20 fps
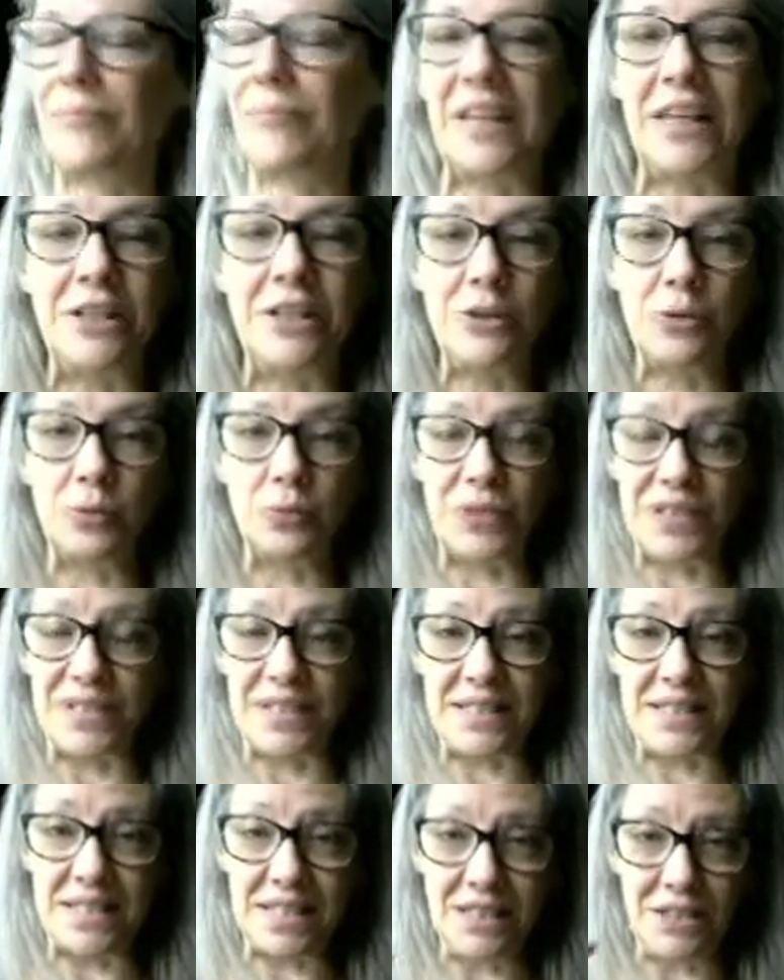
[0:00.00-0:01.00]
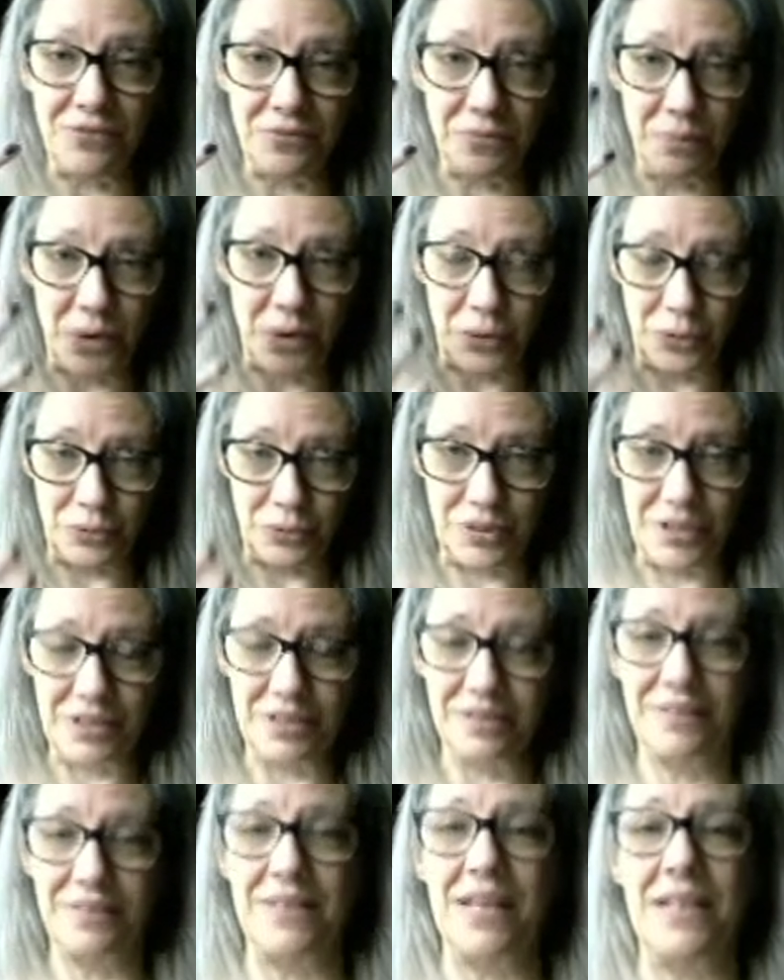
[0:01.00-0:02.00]
in receive mode
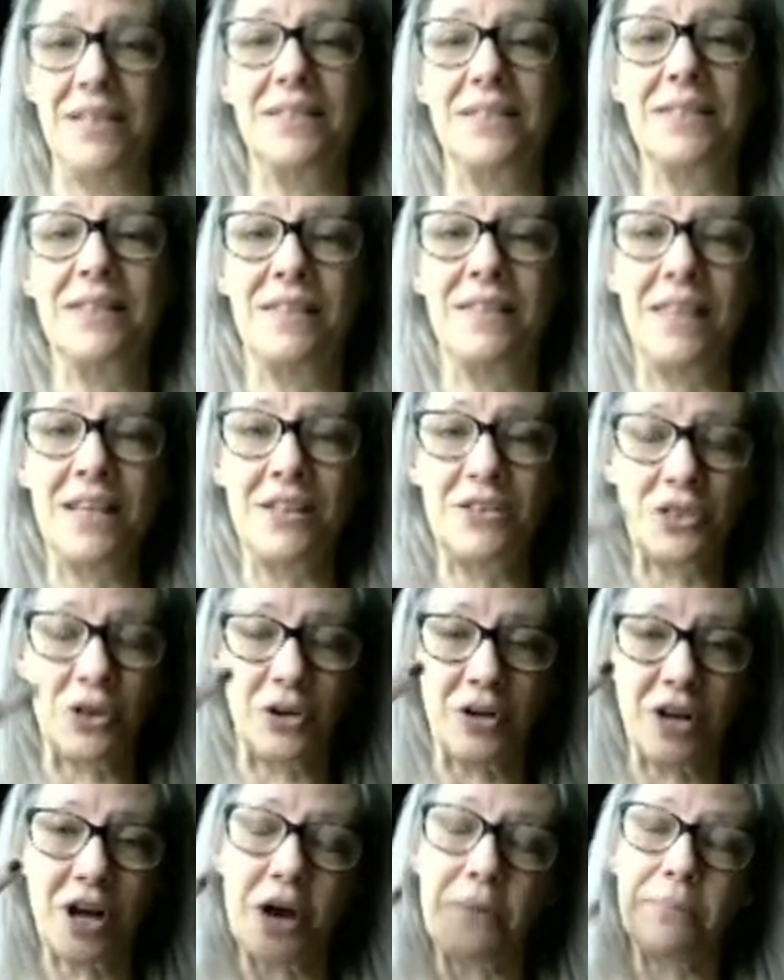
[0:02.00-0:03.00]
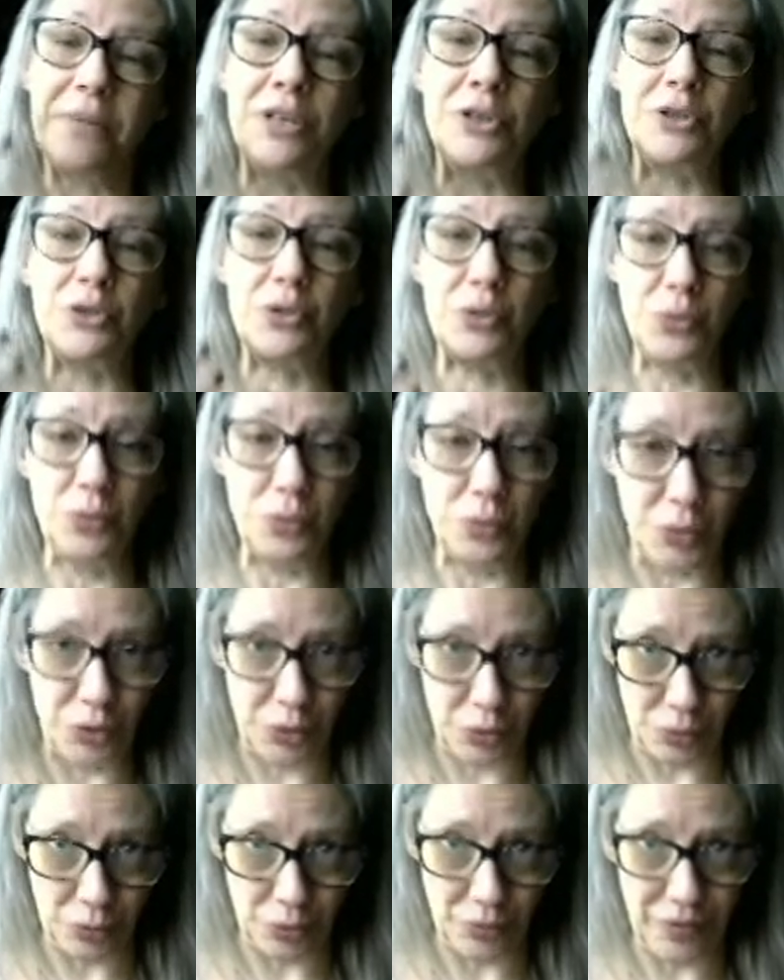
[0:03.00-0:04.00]
that things are coming to
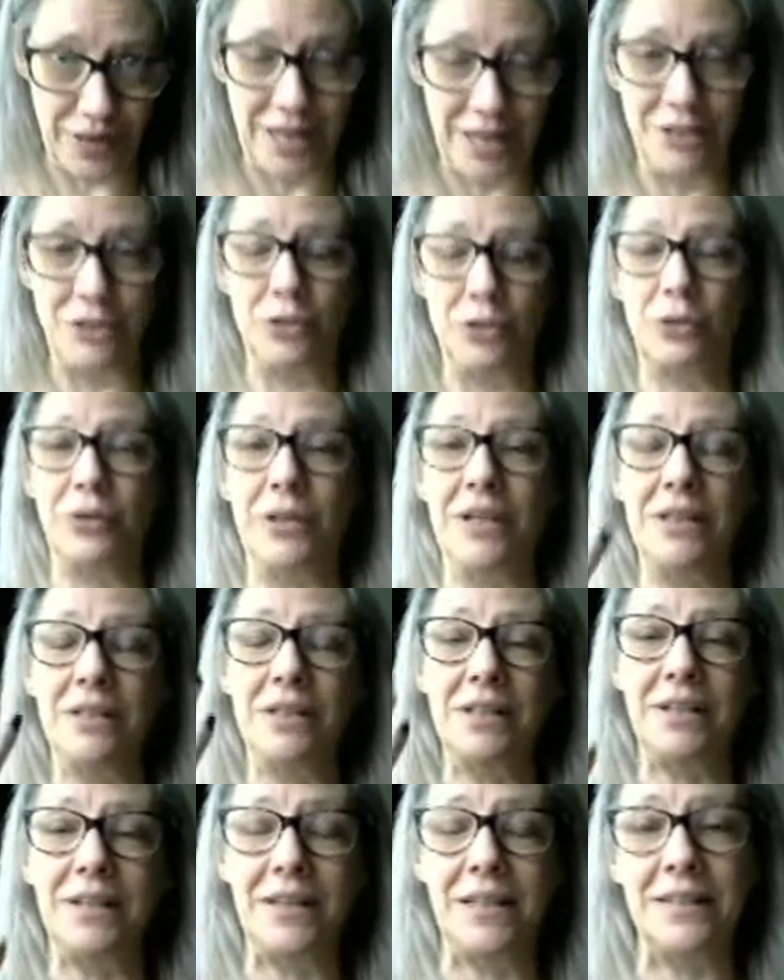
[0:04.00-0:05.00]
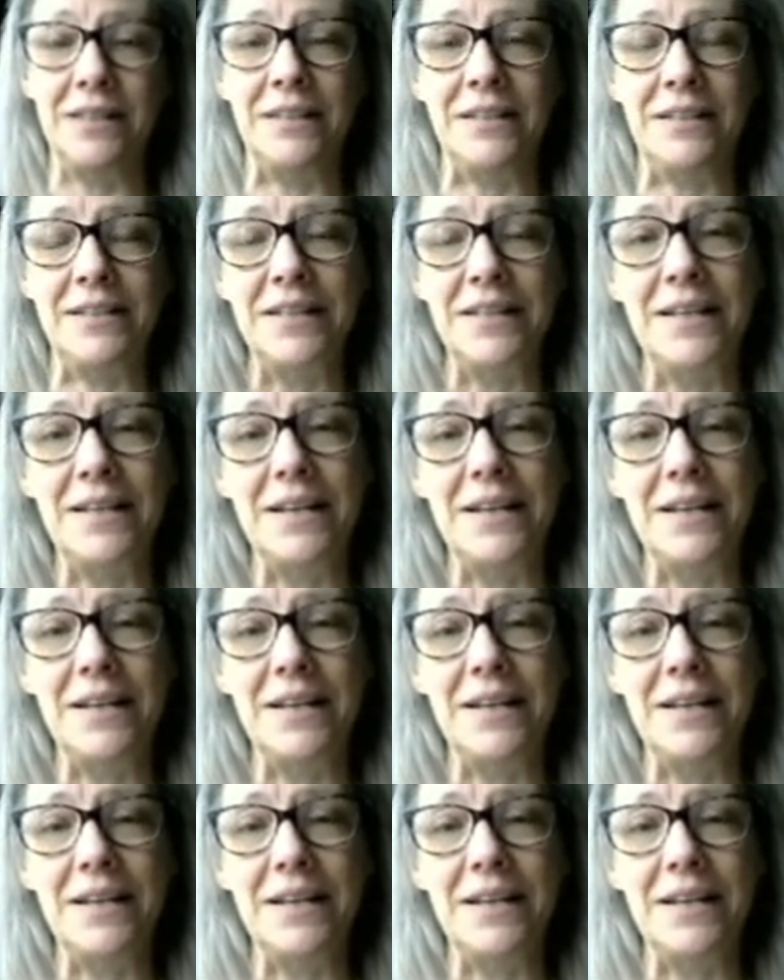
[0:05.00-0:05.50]
you and you're in in